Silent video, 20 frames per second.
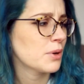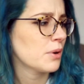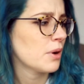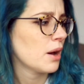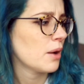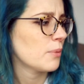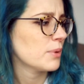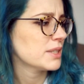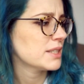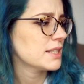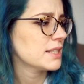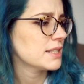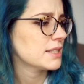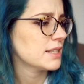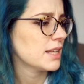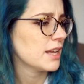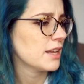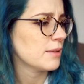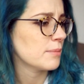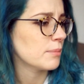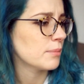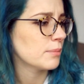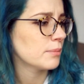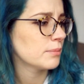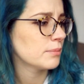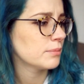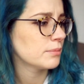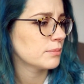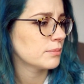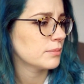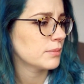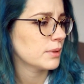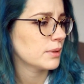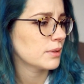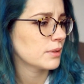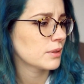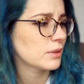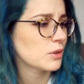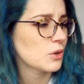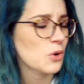what's his name?
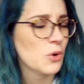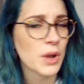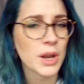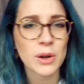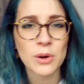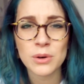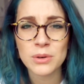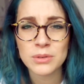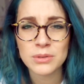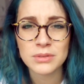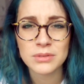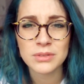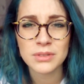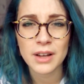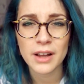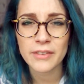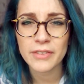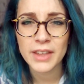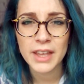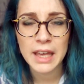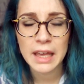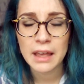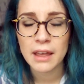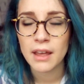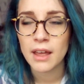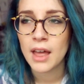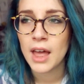Coelho, I think?